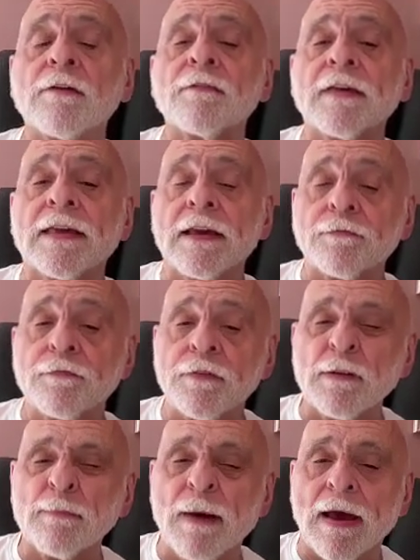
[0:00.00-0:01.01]
if they get
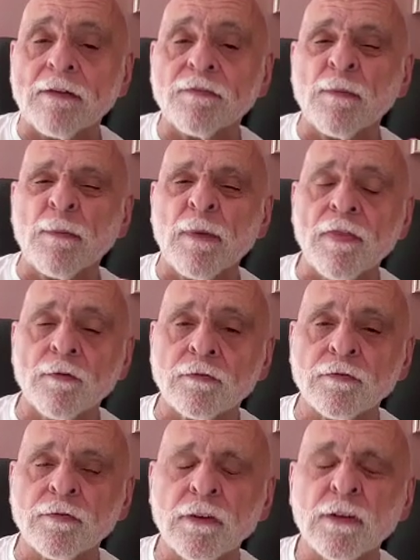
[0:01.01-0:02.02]
feedback from
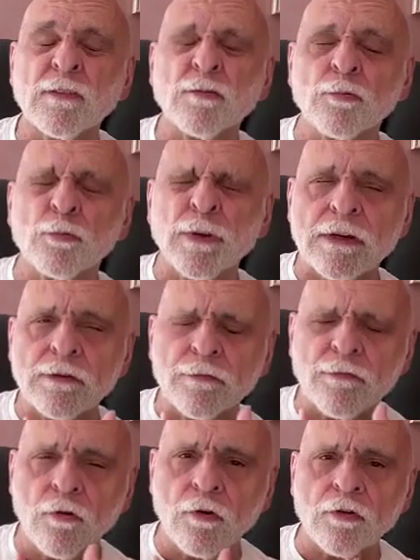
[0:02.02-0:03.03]
others to
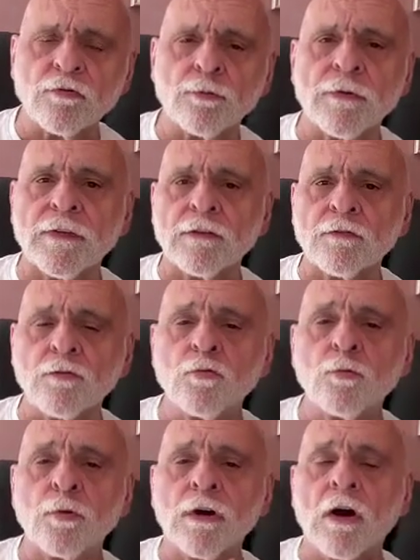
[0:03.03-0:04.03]
reinforce what they do.
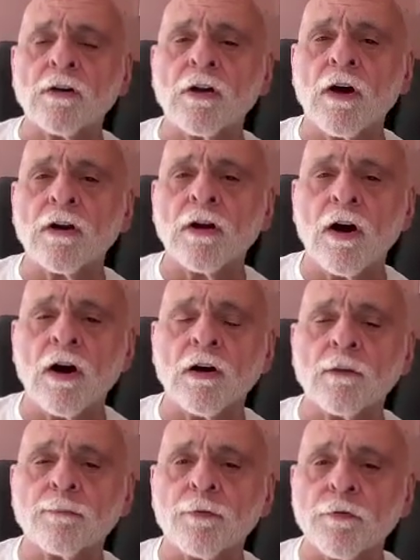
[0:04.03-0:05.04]
We are not
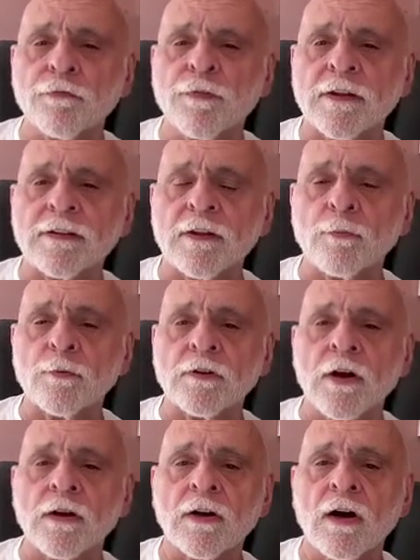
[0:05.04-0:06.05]
all perfect and we're
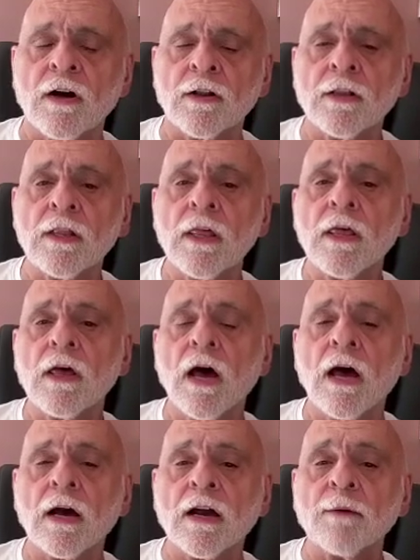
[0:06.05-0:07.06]
not all
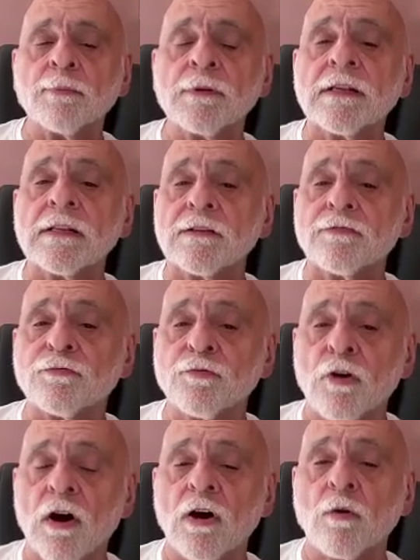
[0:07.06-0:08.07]
completely
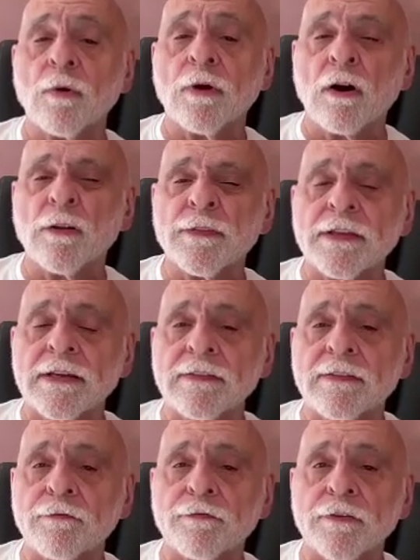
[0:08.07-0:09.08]
strong. We all
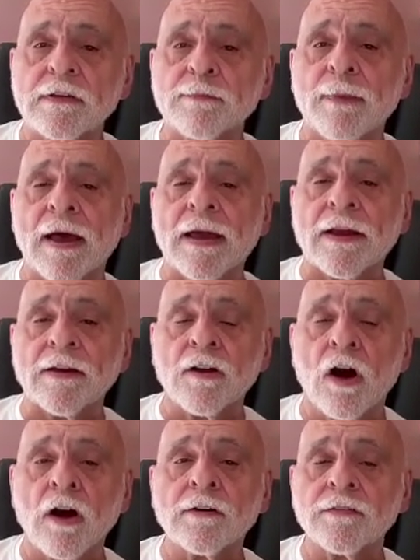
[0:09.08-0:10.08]
need the feedback, and
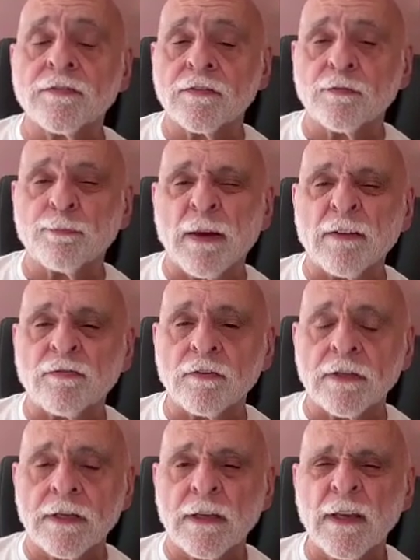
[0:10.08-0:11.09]
artists
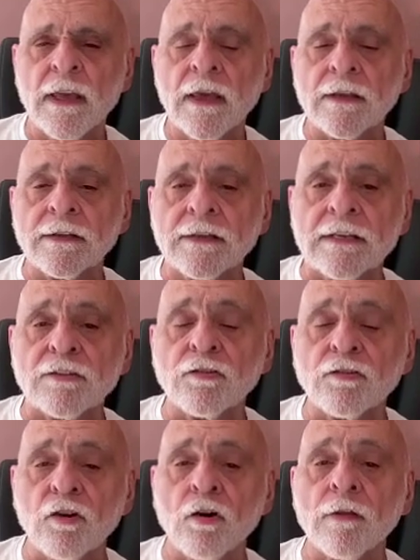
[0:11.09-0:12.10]
especially need
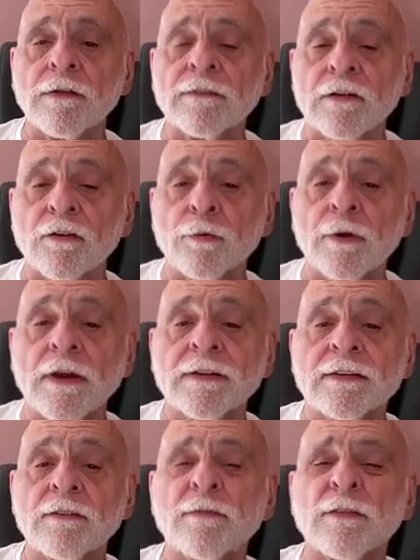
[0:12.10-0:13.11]
to know that their
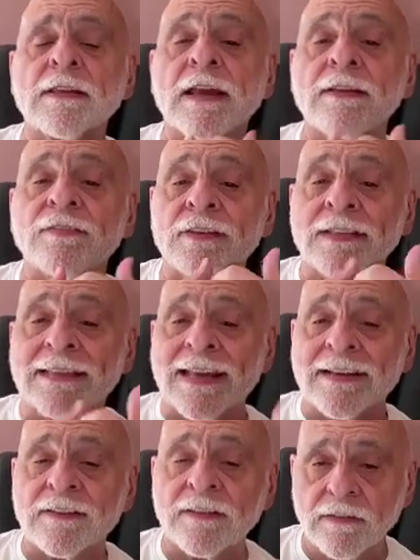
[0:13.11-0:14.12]
creativity has
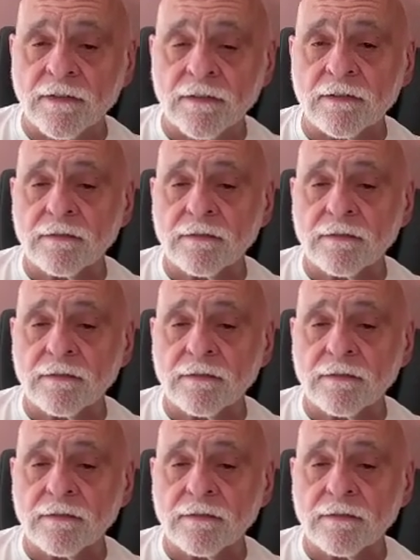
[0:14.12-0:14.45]
connected.